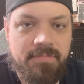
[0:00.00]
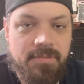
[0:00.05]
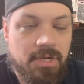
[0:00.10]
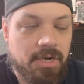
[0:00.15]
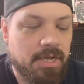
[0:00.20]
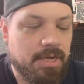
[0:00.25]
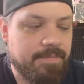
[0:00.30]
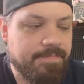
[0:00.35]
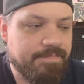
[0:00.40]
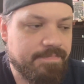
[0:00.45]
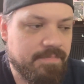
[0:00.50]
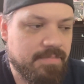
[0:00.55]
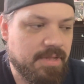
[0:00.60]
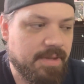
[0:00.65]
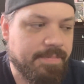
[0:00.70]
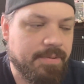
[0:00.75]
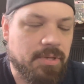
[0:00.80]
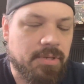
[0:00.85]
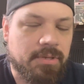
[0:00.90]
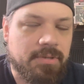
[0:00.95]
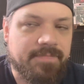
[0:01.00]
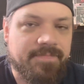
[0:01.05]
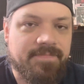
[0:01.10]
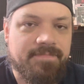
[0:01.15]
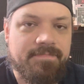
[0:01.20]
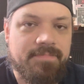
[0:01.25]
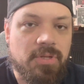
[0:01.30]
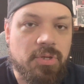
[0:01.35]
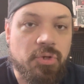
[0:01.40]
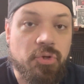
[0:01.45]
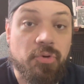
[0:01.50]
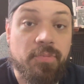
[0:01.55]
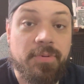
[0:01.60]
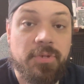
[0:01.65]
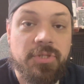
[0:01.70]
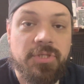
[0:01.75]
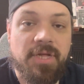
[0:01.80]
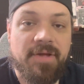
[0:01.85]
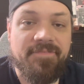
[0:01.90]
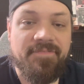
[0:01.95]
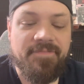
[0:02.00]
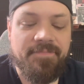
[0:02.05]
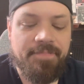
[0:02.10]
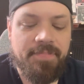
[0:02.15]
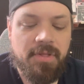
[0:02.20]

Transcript: you know, typical YouTuber stuff.